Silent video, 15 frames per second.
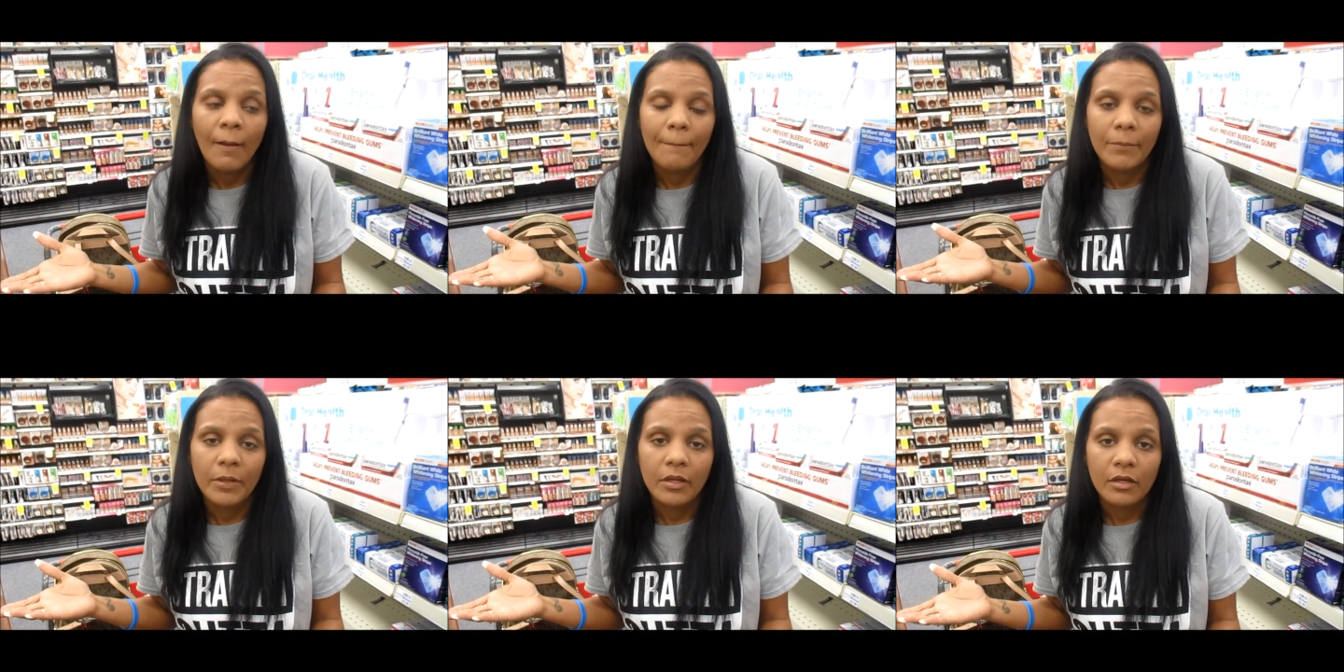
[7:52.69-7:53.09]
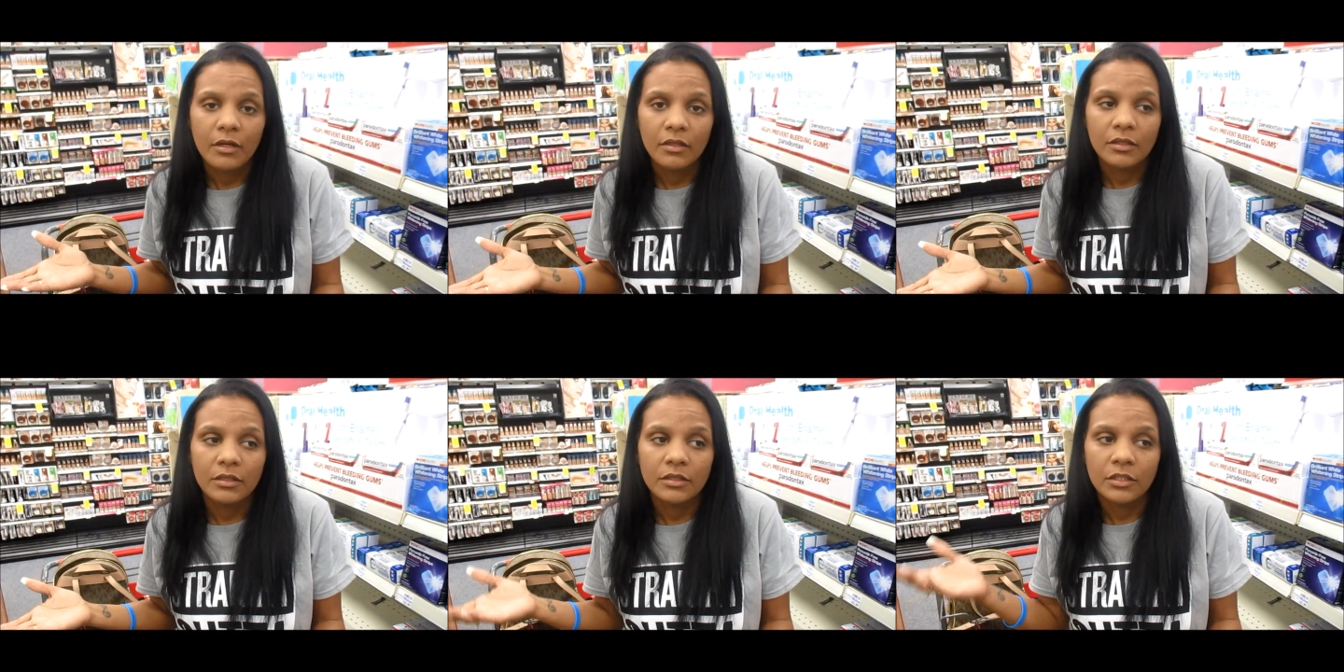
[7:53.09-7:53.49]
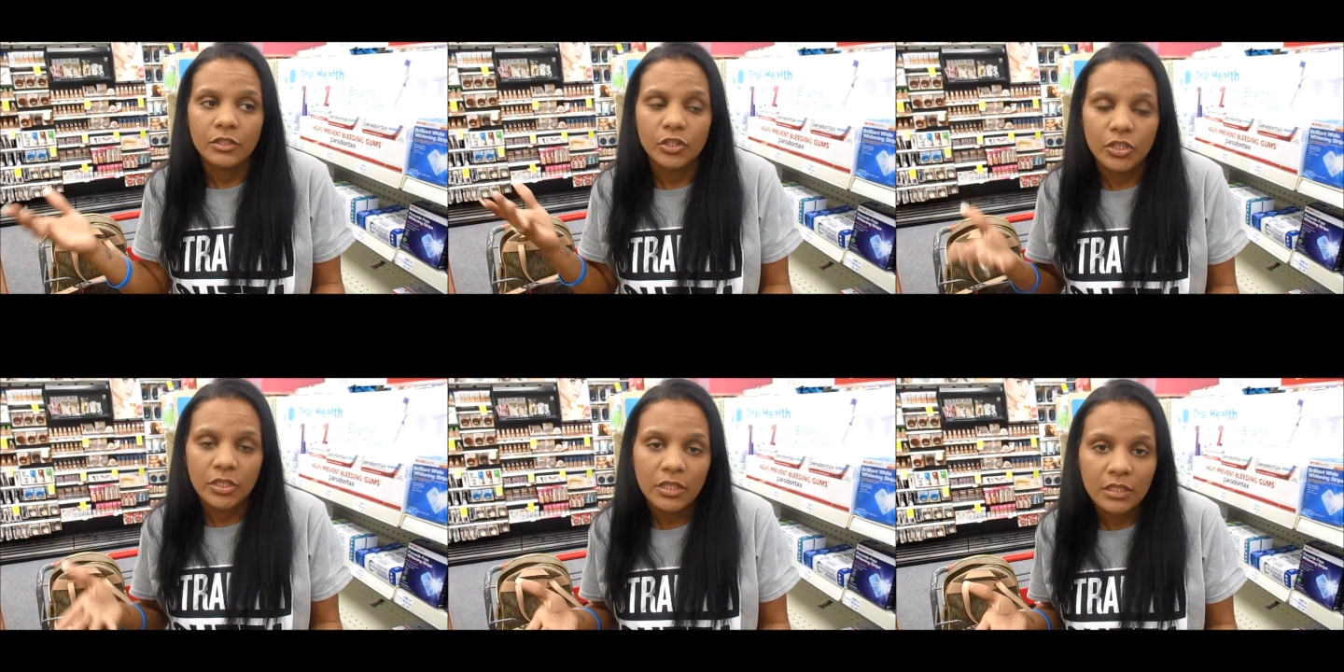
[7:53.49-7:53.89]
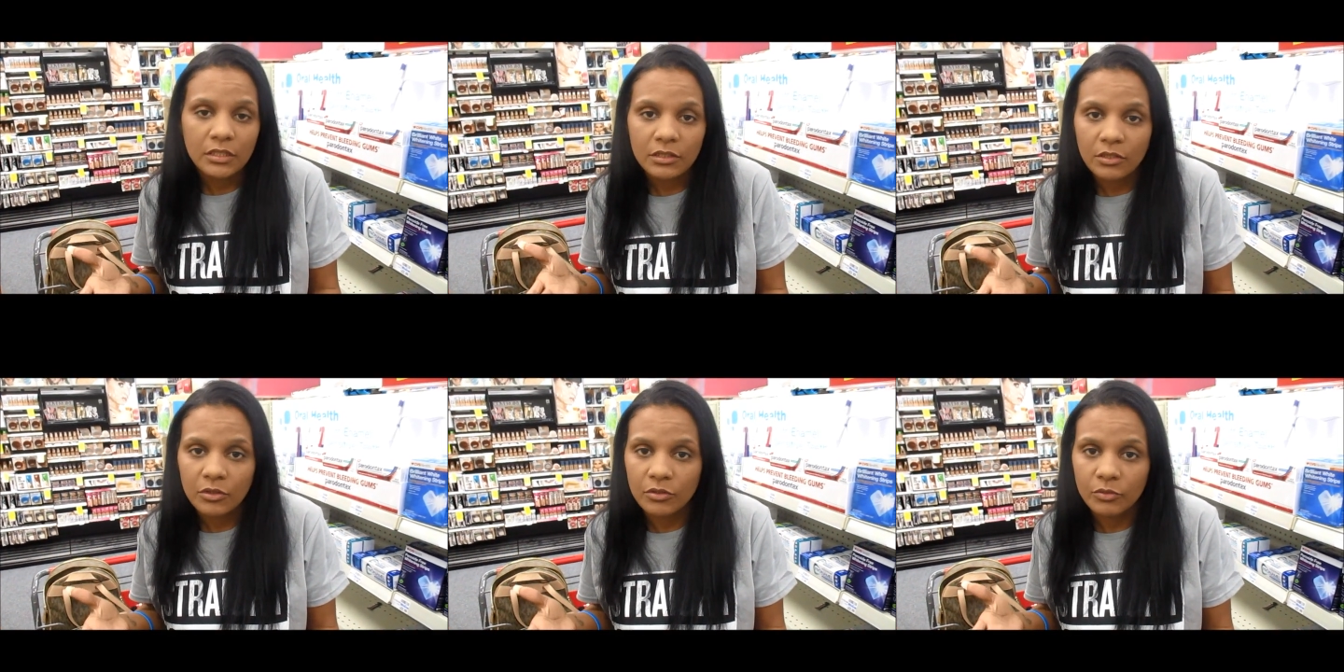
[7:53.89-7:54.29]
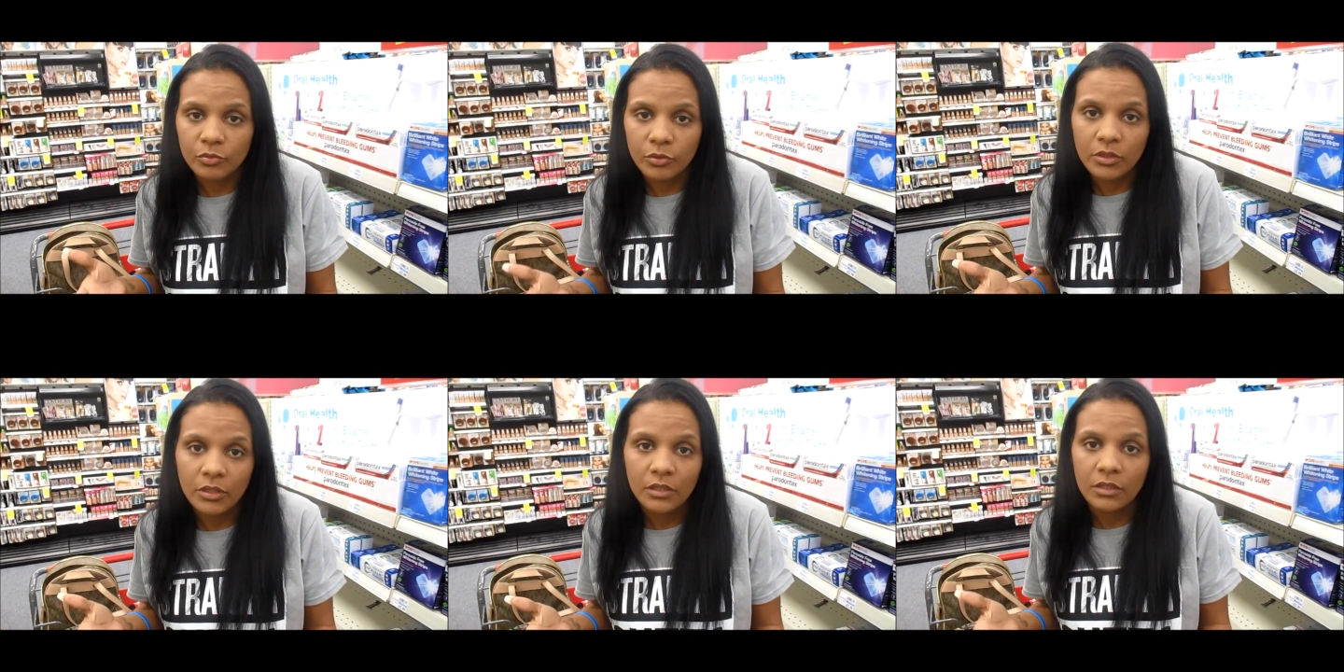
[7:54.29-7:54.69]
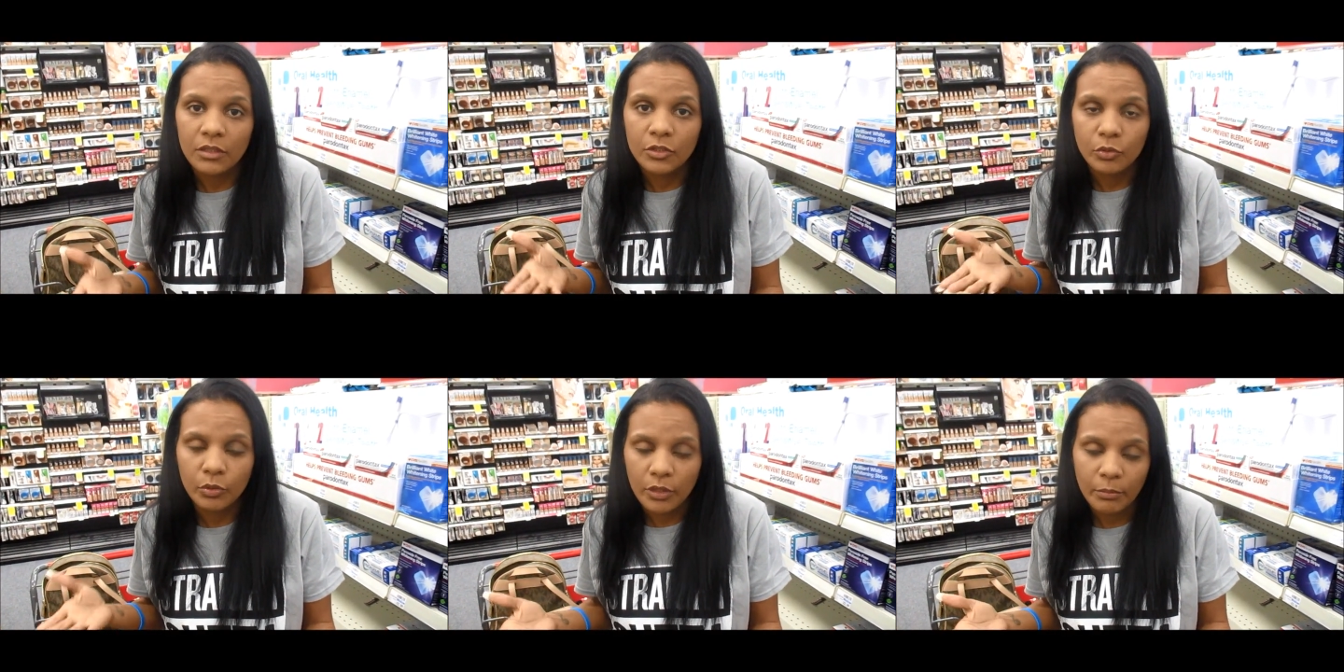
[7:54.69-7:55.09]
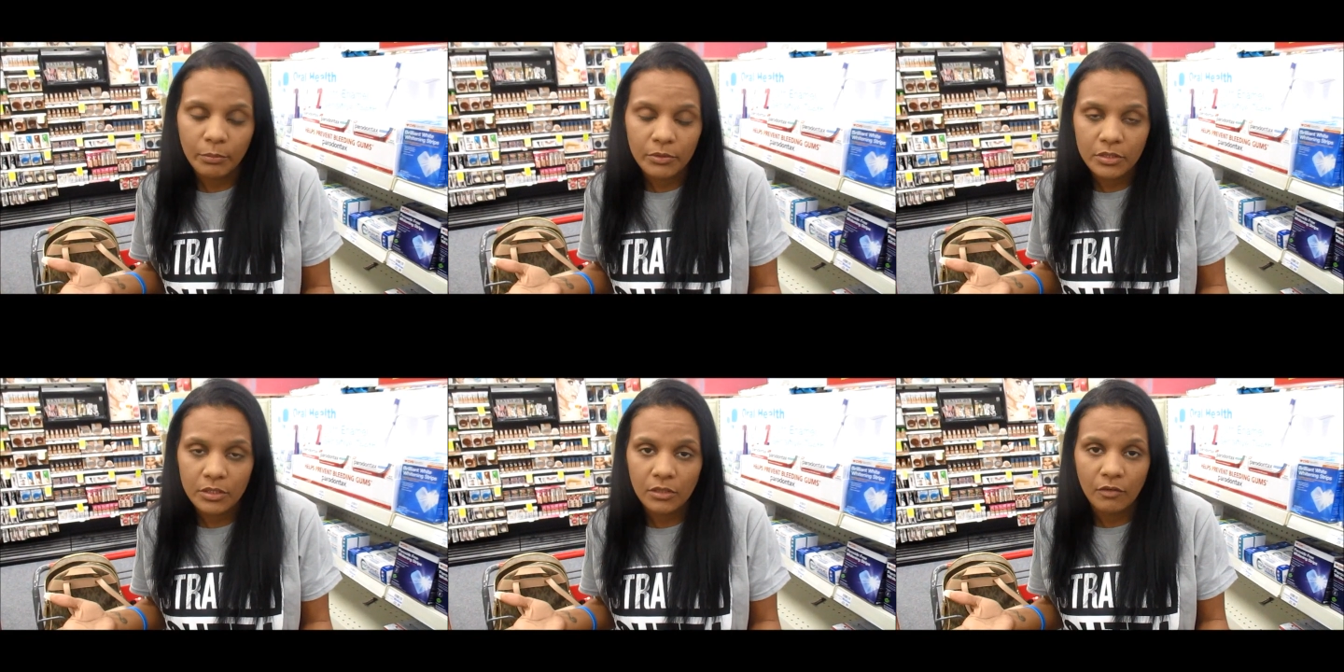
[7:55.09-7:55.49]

because she gets those really good 20%